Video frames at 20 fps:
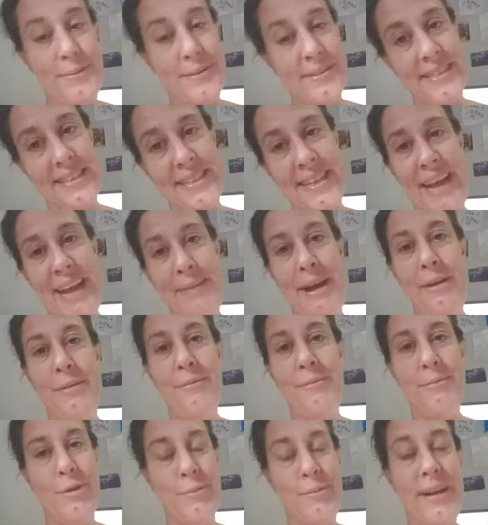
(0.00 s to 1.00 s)
came out and
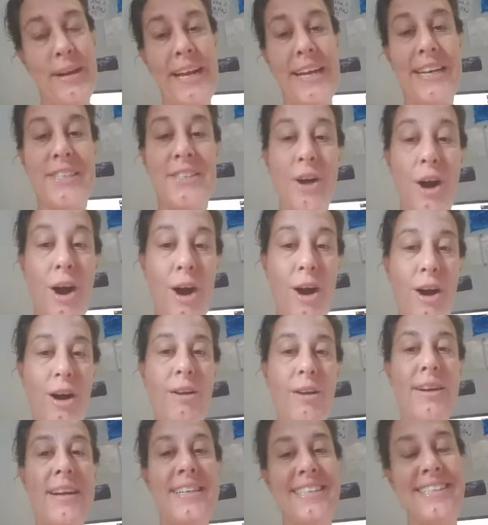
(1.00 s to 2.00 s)
were playing guitar
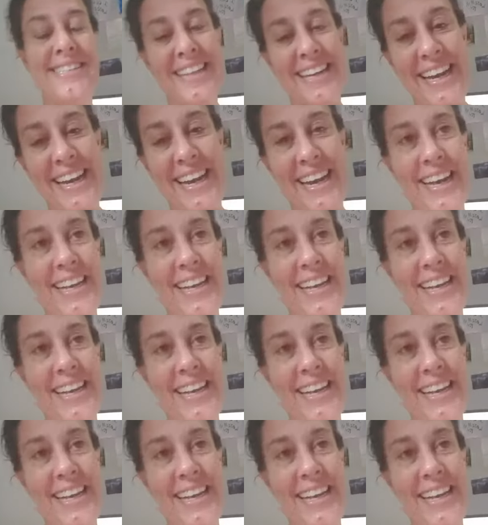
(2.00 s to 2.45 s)
and singing,